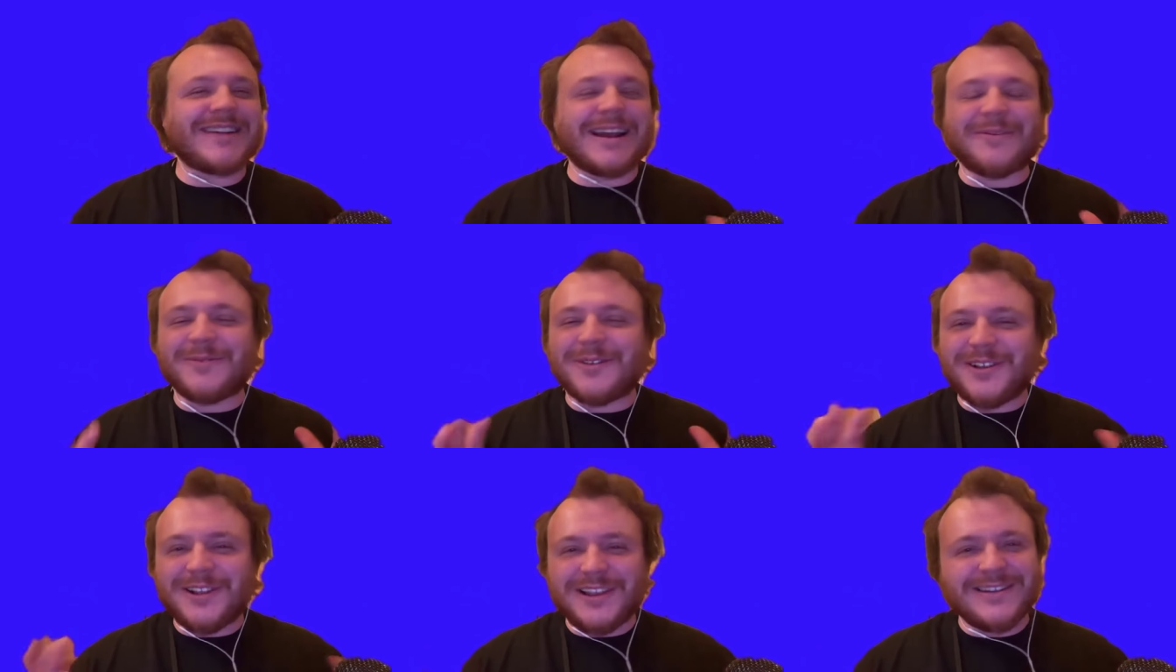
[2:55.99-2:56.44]
I
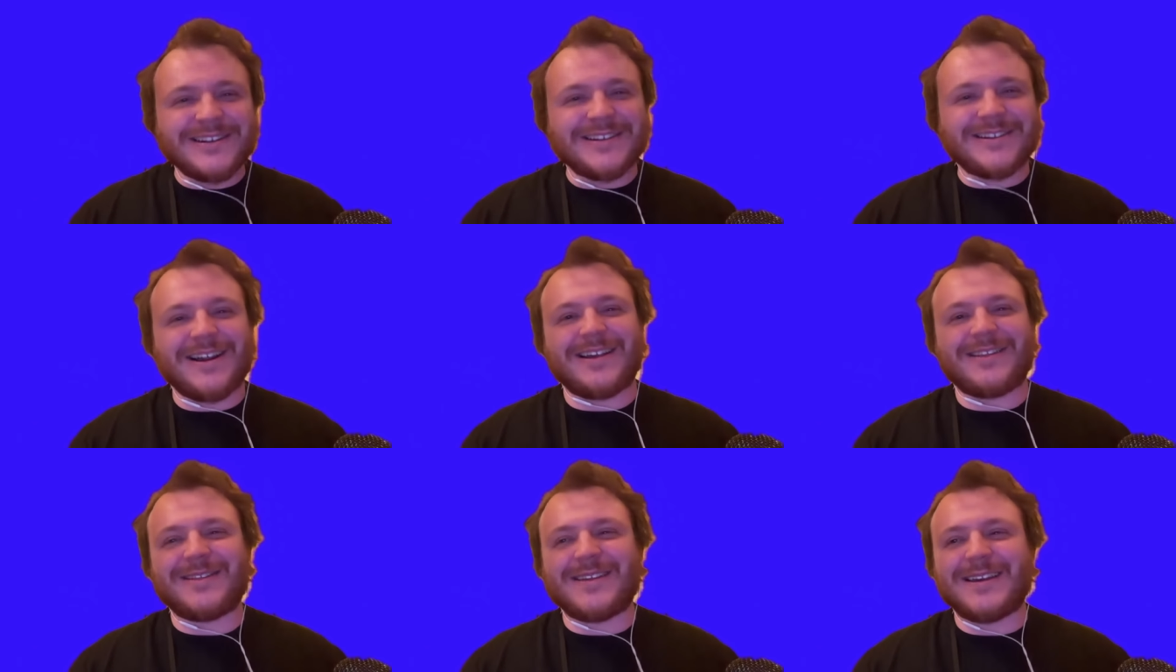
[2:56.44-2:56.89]
really did
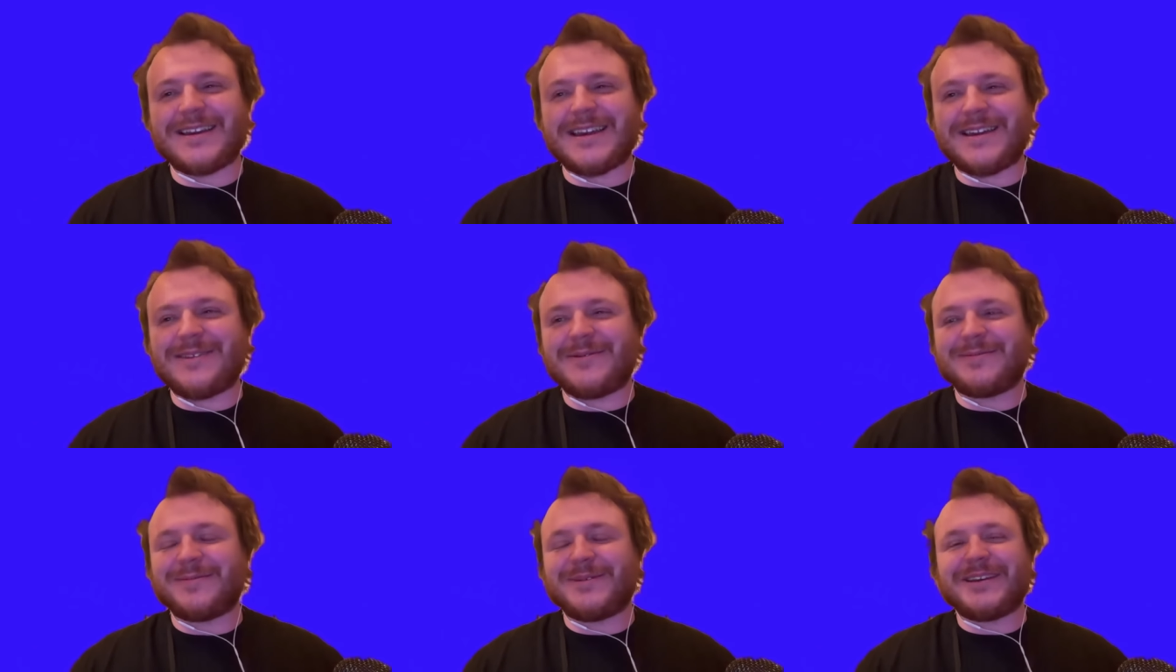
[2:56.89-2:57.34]
not think
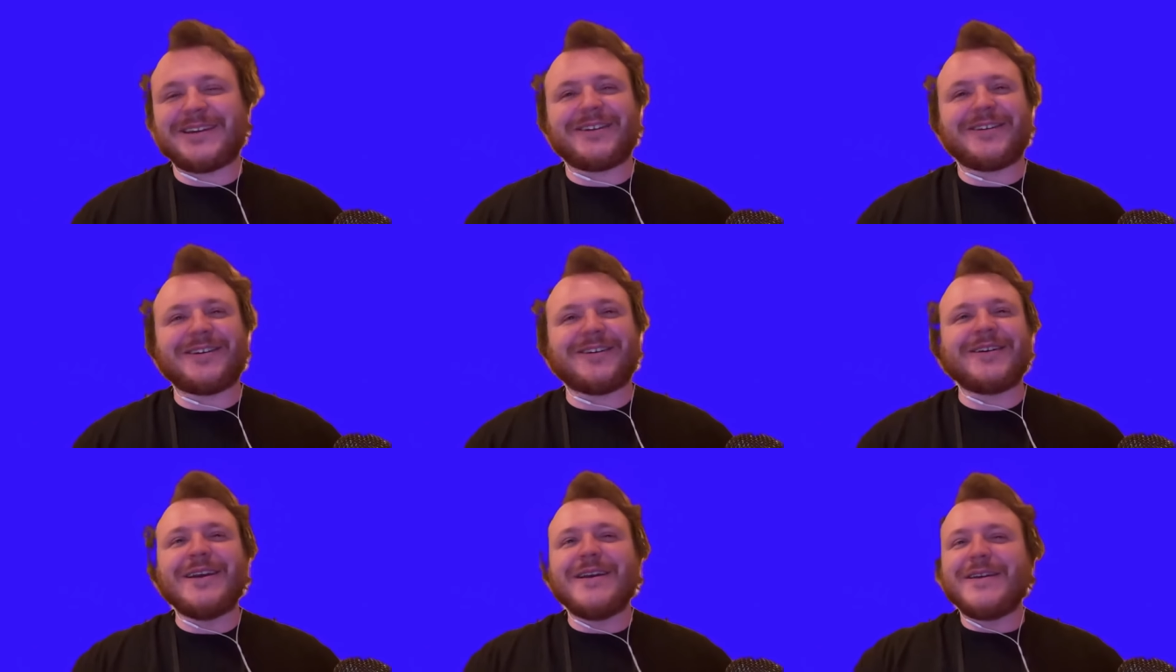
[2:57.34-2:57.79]
he would be
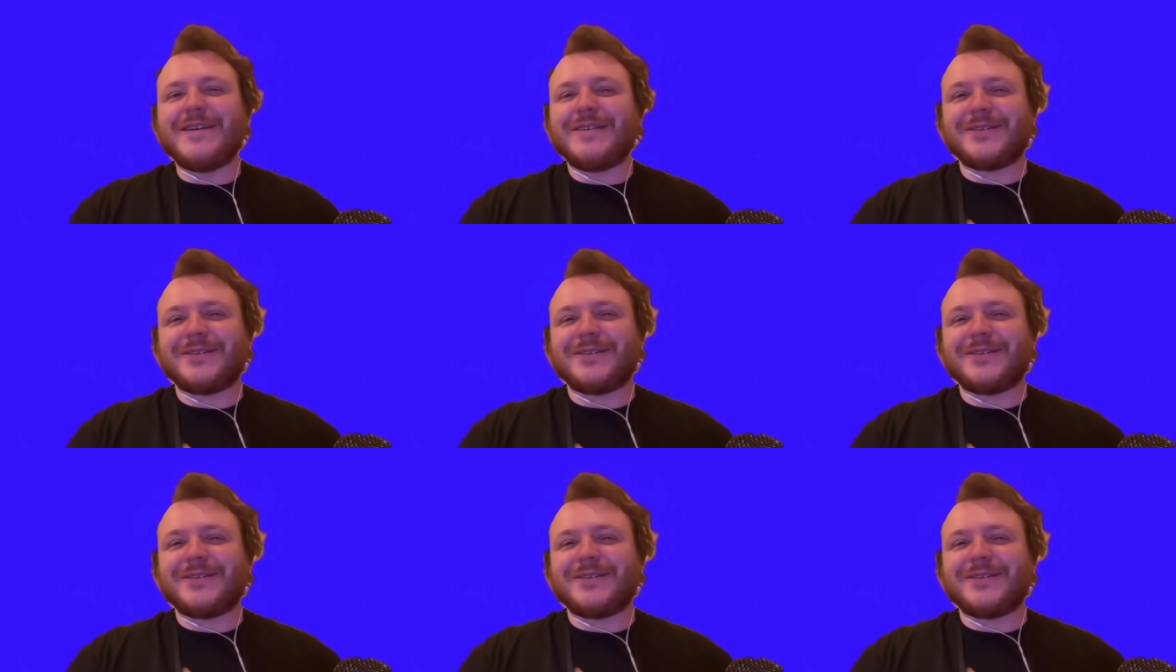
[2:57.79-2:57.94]
here.